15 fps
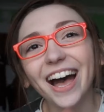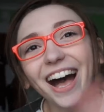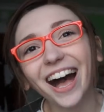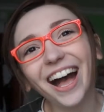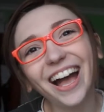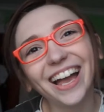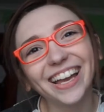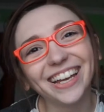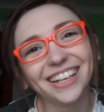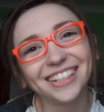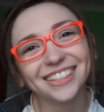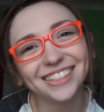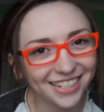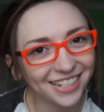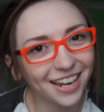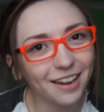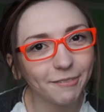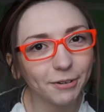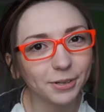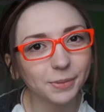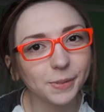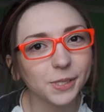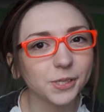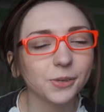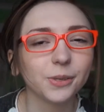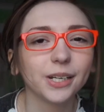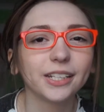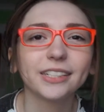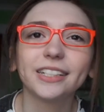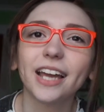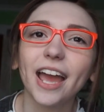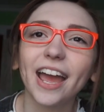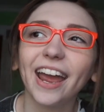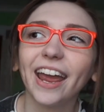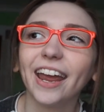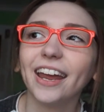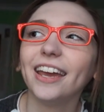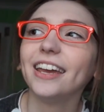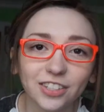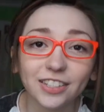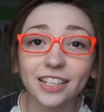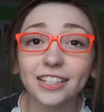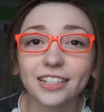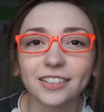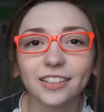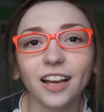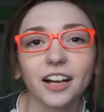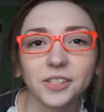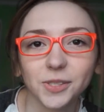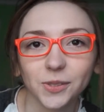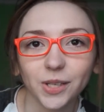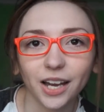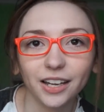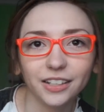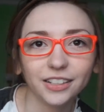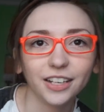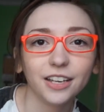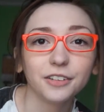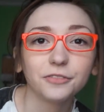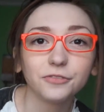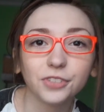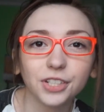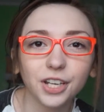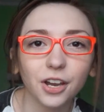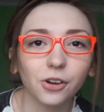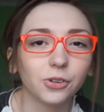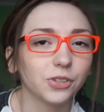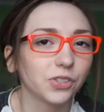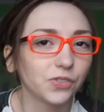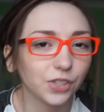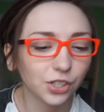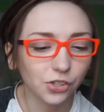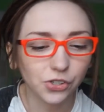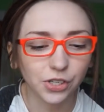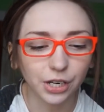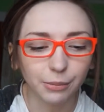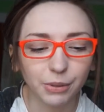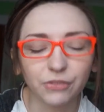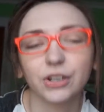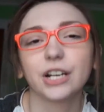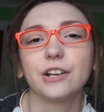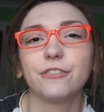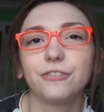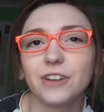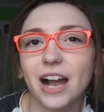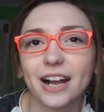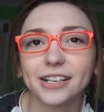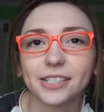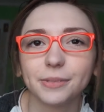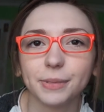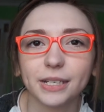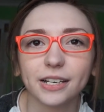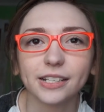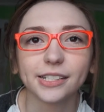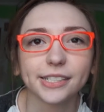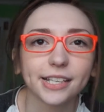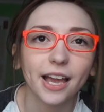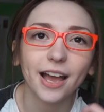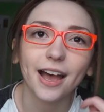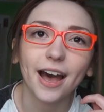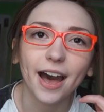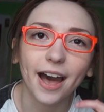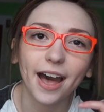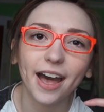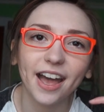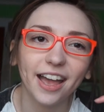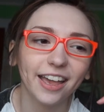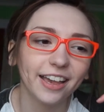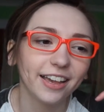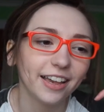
Hi! Today I'm going to be doing a needed Katsucon video. This video is going to be very fast because I